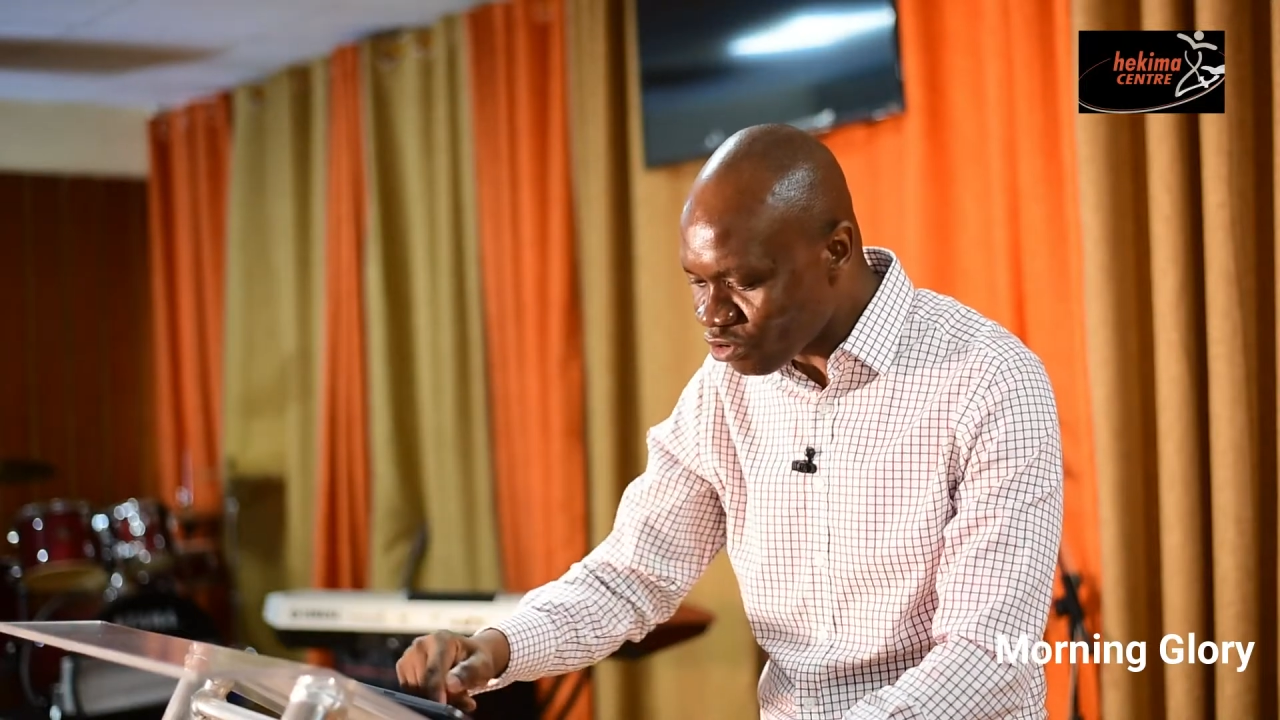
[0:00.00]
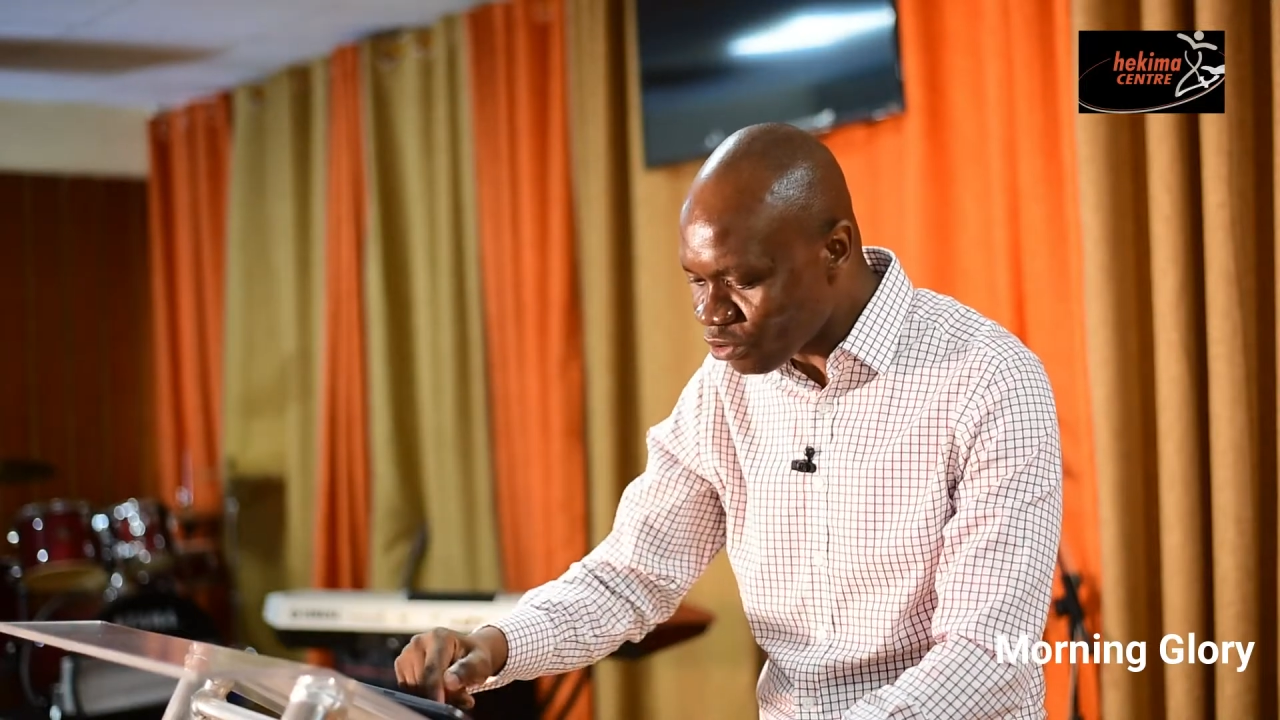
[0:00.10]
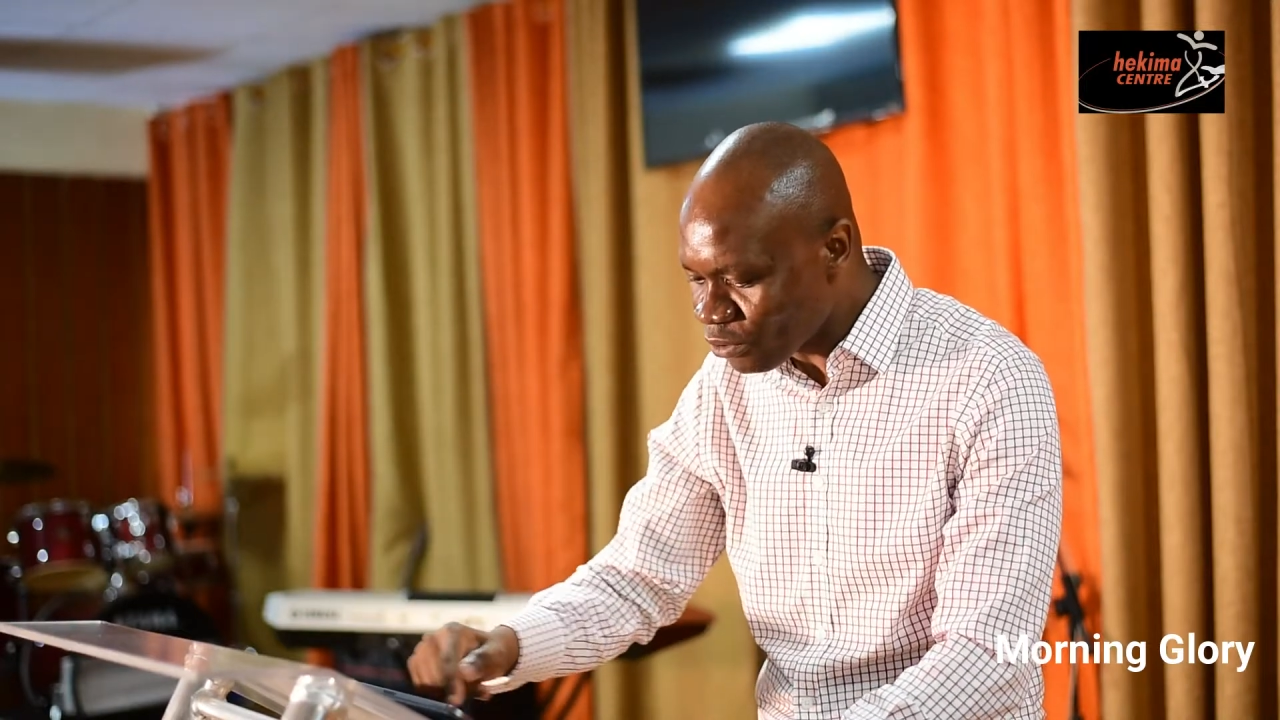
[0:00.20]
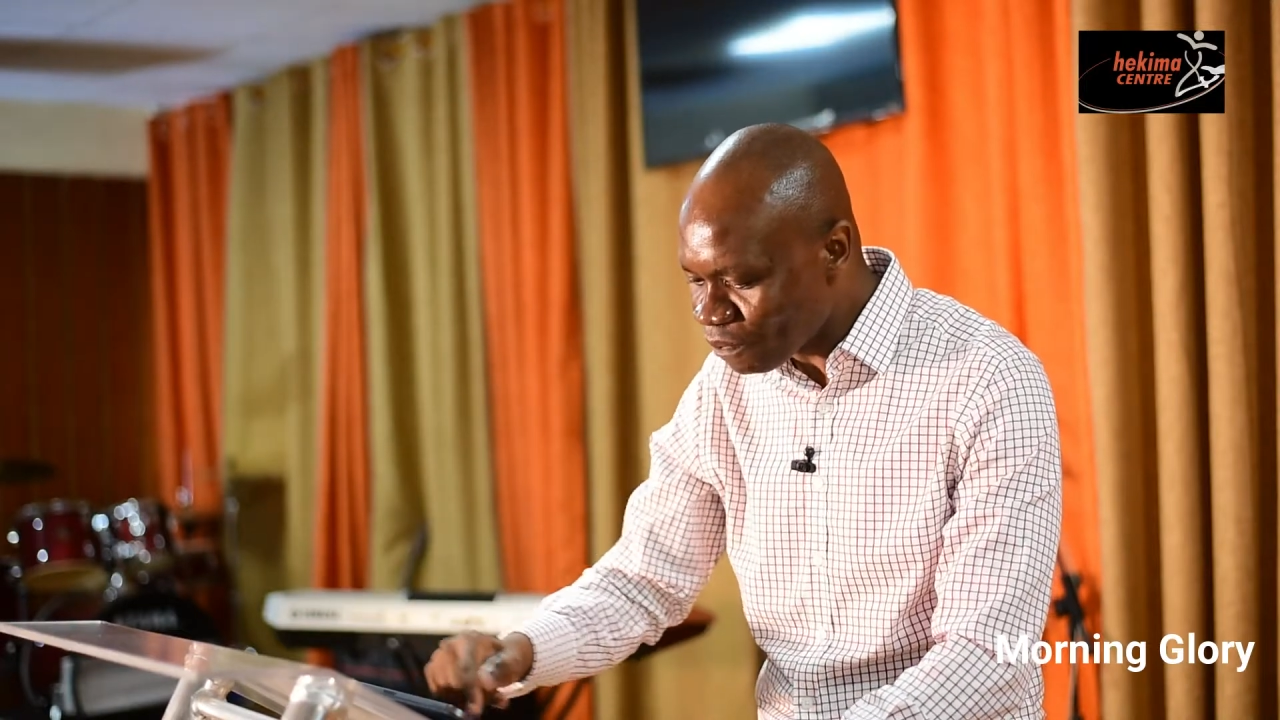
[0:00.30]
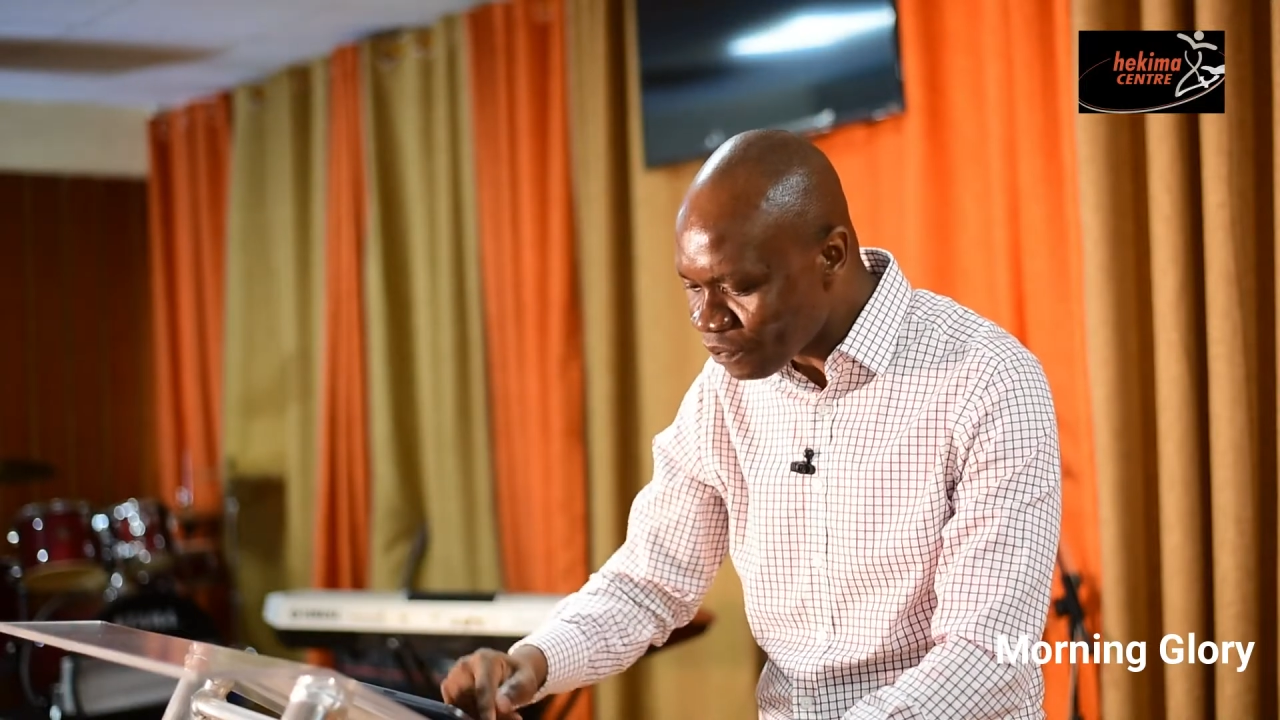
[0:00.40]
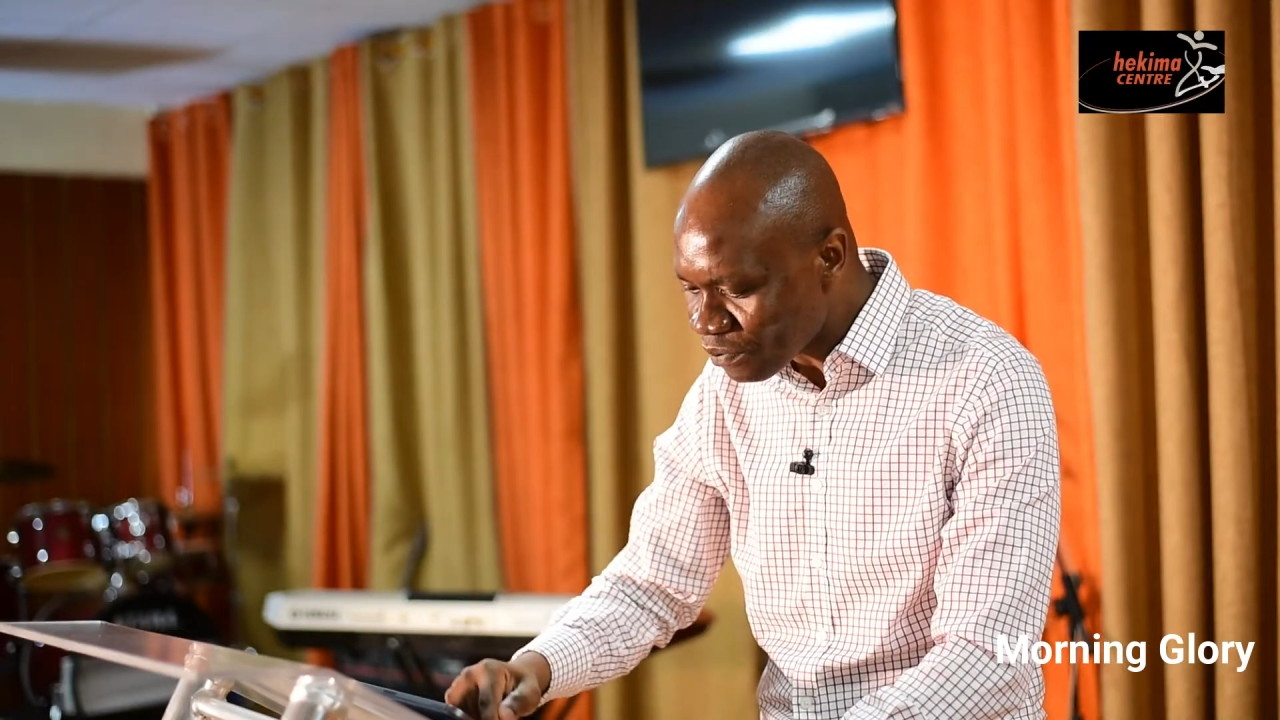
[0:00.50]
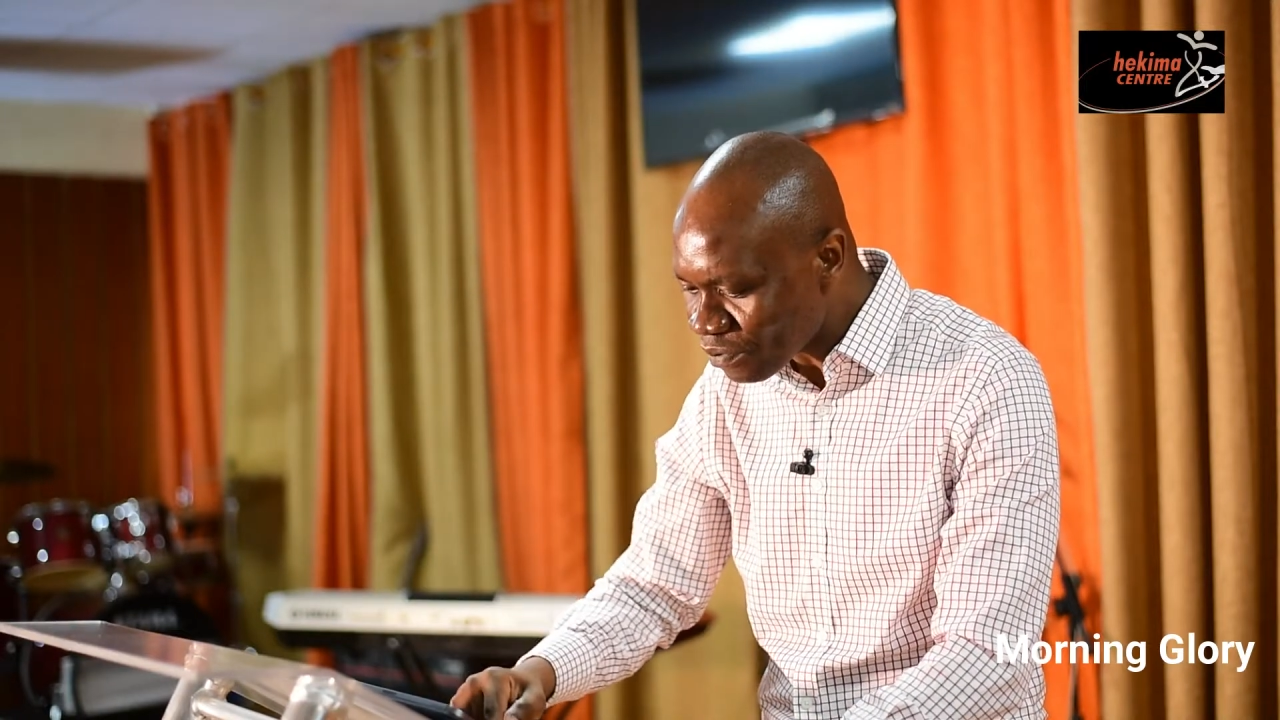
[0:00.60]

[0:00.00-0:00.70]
to